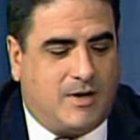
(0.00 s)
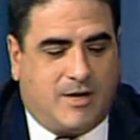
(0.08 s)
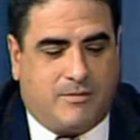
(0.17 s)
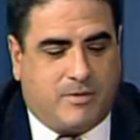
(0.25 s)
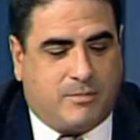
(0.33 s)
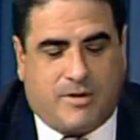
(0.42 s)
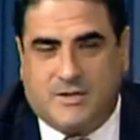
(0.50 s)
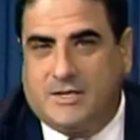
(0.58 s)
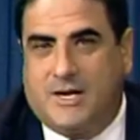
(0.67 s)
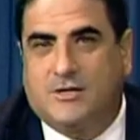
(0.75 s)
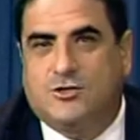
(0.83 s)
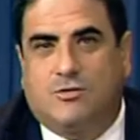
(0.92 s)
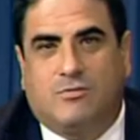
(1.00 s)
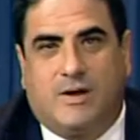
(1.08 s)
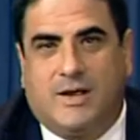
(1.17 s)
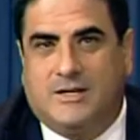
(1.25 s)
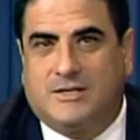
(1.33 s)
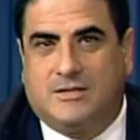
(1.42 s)
the presidential
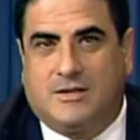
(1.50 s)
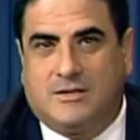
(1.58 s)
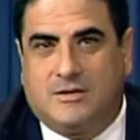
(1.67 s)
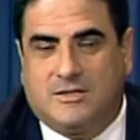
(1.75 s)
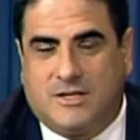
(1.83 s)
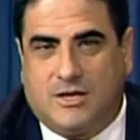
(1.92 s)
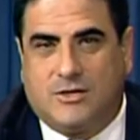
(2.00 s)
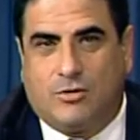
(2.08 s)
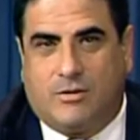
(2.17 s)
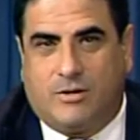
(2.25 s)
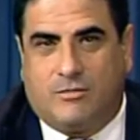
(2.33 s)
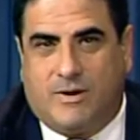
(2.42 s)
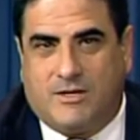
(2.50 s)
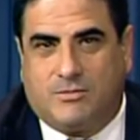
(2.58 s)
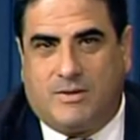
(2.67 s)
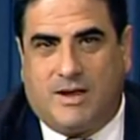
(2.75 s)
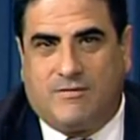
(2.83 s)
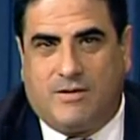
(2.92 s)
race, the senatorial race
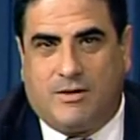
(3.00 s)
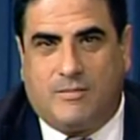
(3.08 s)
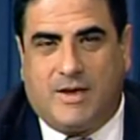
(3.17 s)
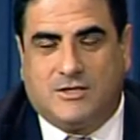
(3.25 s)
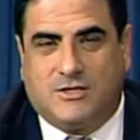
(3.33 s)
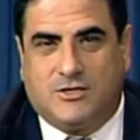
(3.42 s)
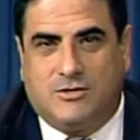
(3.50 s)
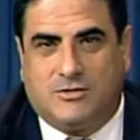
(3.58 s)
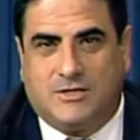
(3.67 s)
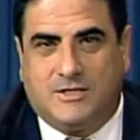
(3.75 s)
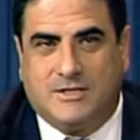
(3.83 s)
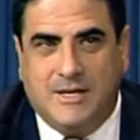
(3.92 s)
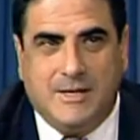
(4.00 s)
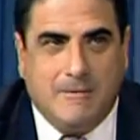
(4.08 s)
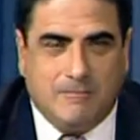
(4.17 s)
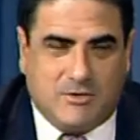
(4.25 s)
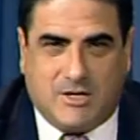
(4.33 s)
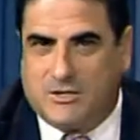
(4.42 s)
we have here in Massachusetts,
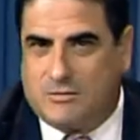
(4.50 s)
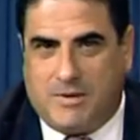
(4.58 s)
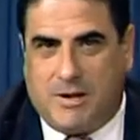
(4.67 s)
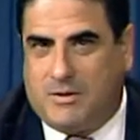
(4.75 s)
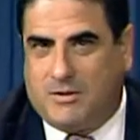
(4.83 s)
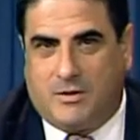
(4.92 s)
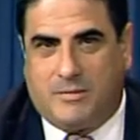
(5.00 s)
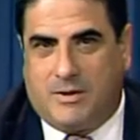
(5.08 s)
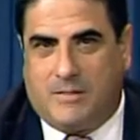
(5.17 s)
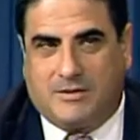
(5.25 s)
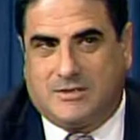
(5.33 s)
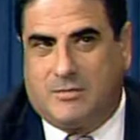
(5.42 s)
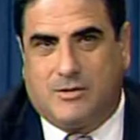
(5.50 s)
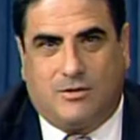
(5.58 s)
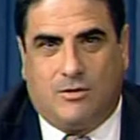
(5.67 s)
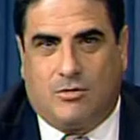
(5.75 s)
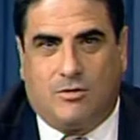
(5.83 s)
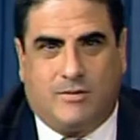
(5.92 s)
touch maybe a little bit about some of the
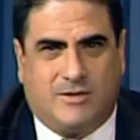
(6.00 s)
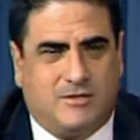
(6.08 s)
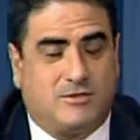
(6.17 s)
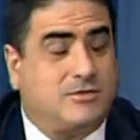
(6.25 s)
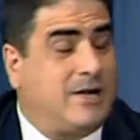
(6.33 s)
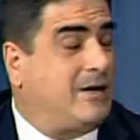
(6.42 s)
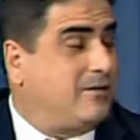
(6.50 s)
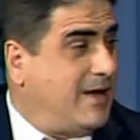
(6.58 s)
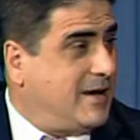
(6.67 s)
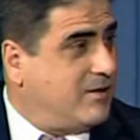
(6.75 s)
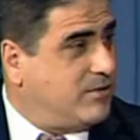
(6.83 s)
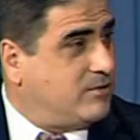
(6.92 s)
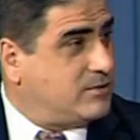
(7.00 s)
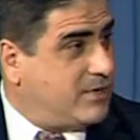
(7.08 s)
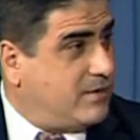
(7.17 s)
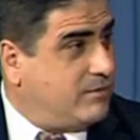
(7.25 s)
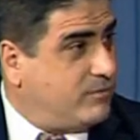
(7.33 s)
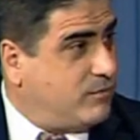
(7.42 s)
local races. There's not a lot of those,
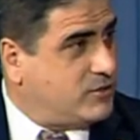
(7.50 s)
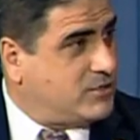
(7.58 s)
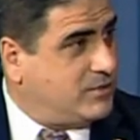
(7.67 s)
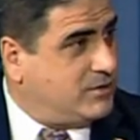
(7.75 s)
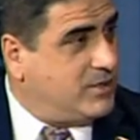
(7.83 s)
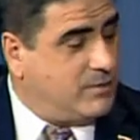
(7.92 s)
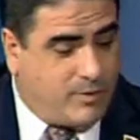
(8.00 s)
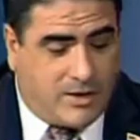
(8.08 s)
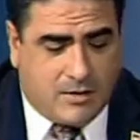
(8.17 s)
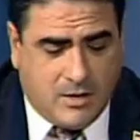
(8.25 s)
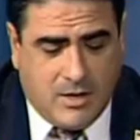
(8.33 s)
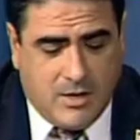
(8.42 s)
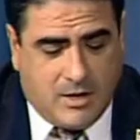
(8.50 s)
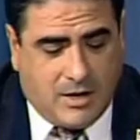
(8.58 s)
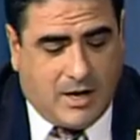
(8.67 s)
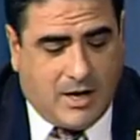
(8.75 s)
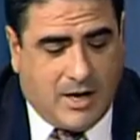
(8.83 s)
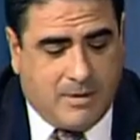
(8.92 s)
unfortunately, but
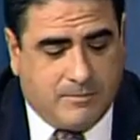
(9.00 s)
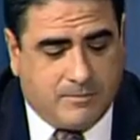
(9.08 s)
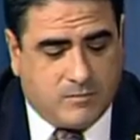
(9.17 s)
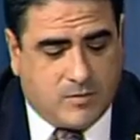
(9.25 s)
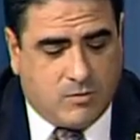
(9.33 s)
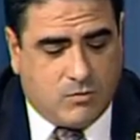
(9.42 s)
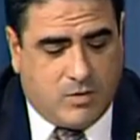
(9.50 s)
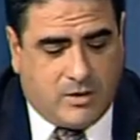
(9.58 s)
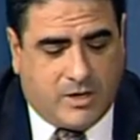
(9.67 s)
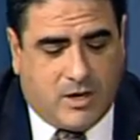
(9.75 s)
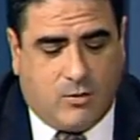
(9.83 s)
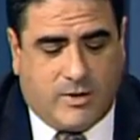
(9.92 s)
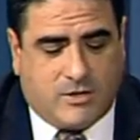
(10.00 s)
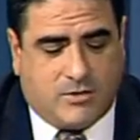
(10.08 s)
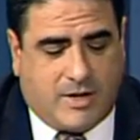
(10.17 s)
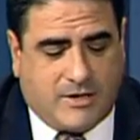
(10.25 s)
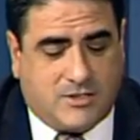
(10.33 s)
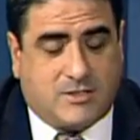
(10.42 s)
really go into
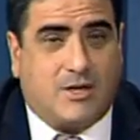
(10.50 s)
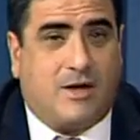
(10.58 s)
it. I just saw